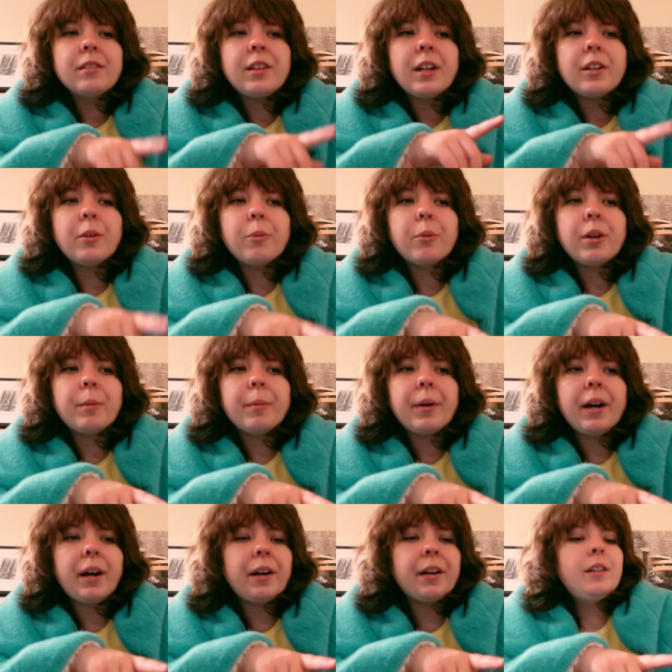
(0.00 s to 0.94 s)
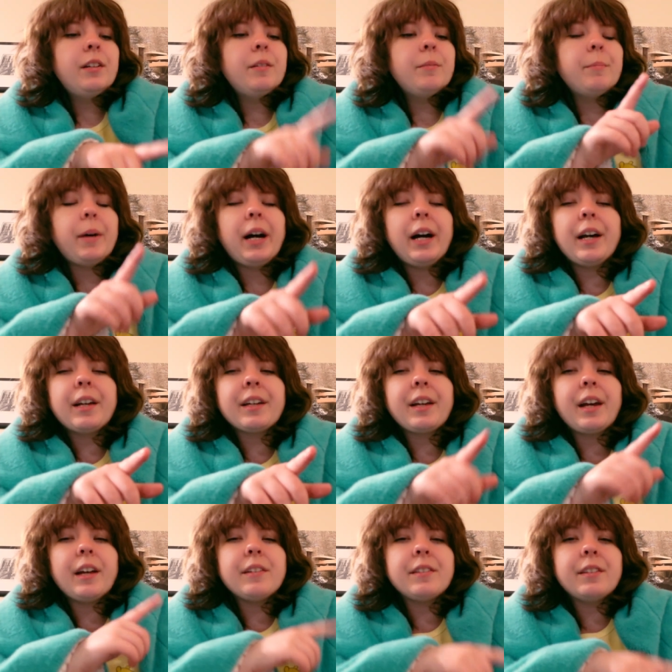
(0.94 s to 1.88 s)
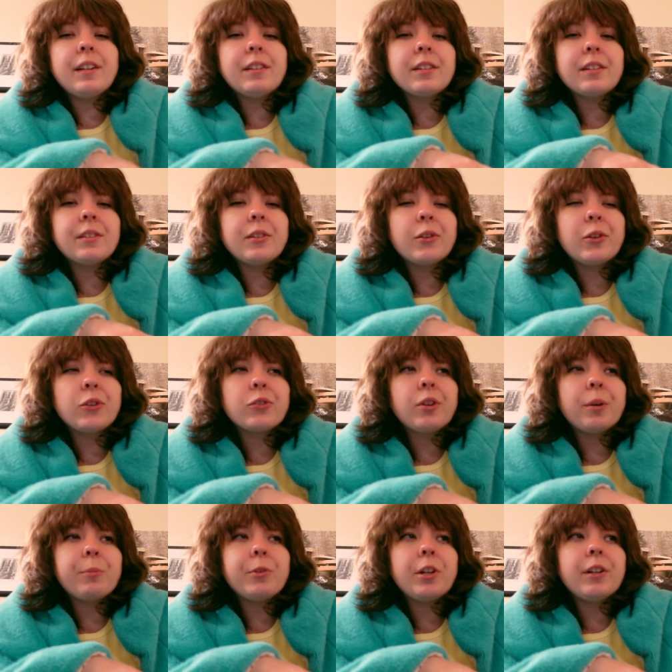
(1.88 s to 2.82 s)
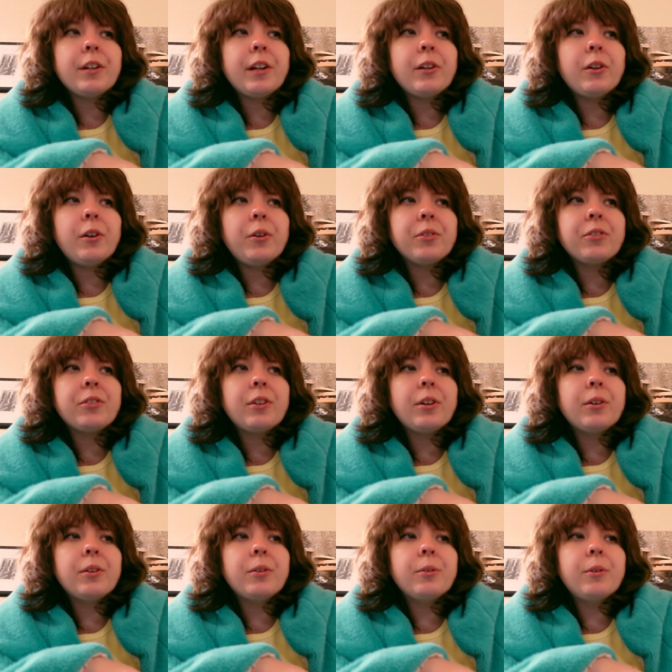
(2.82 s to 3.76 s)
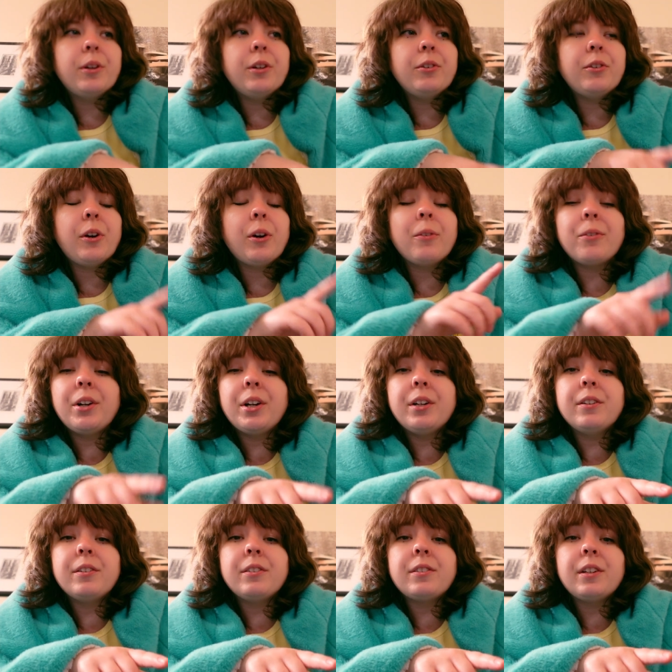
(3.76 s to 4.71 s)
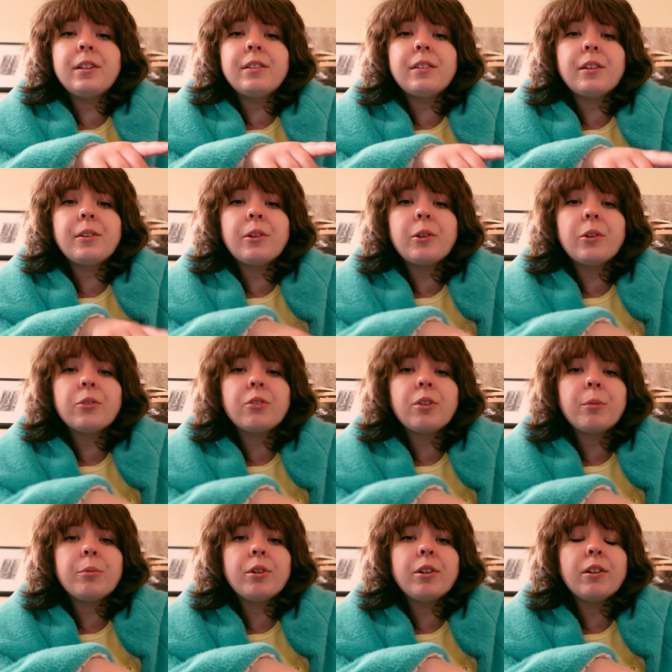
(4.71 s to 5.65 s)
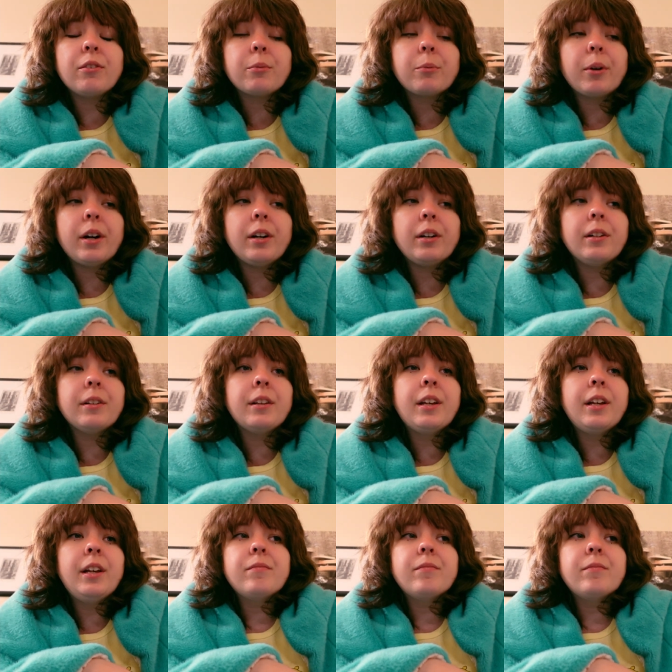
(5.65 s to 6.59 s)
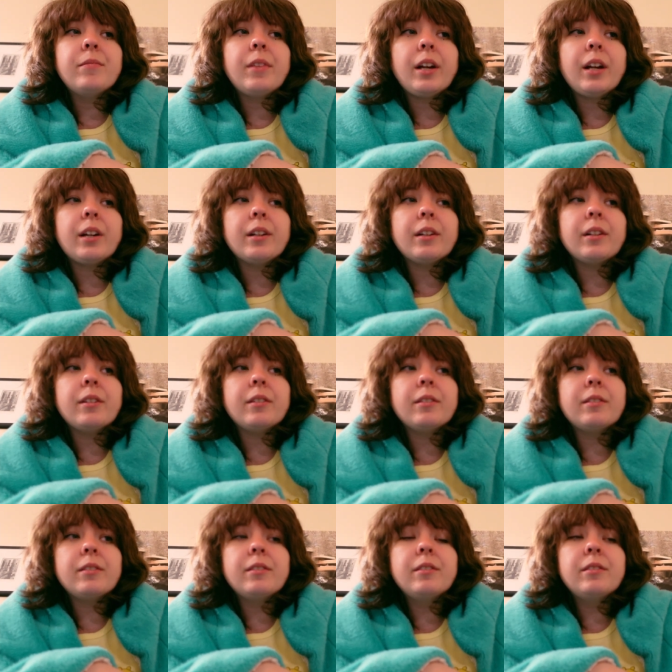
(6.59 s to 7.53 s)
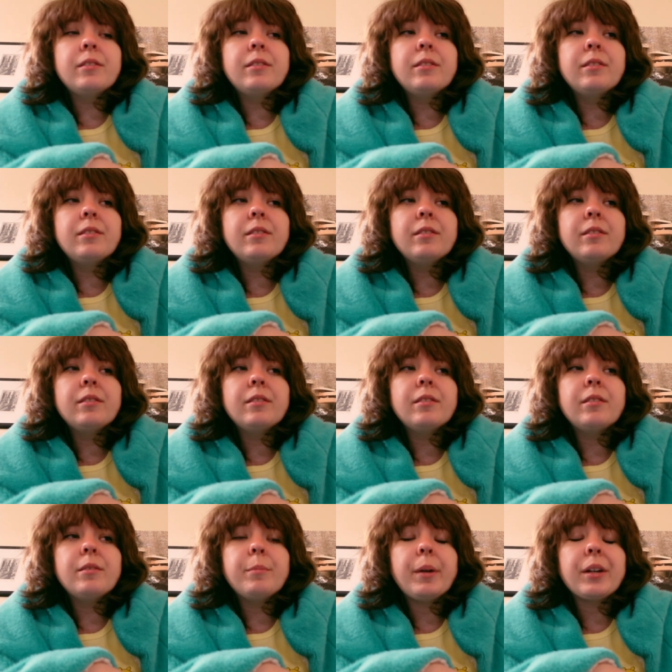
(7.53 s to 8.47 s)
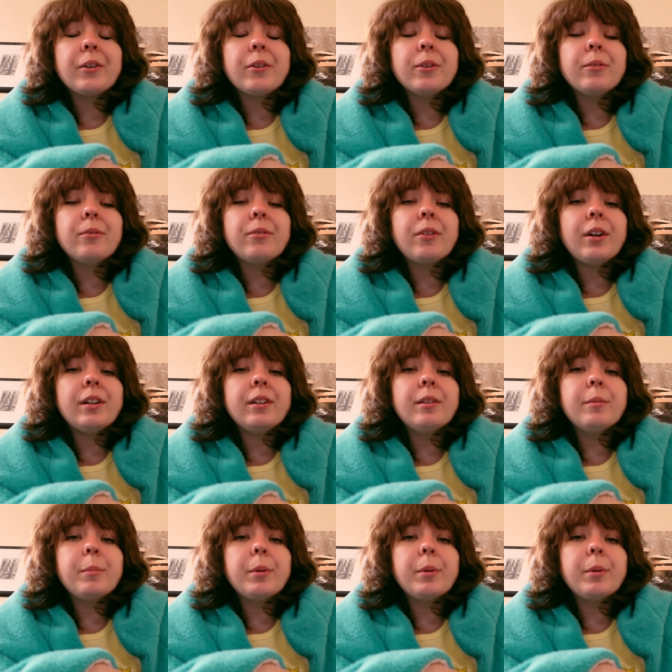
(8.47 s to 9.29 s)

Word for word: that you want to buy, my Etsy is in the description, and also Nova's is in the description as well. They're my good friend,